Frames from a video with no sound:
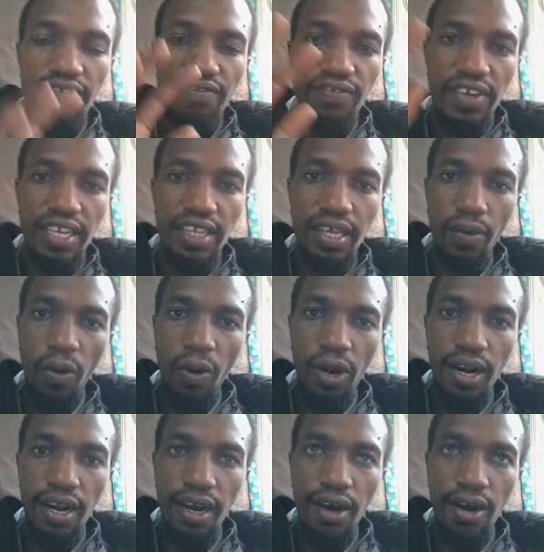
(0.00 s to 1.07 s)
feel the wall
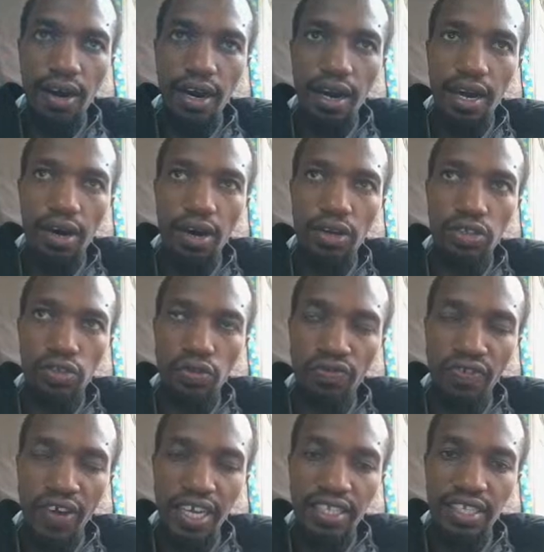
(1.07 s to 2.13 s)
or to
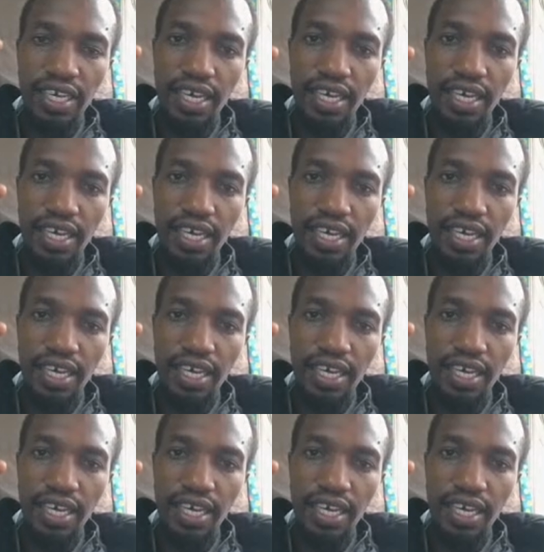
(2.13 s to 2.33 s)
find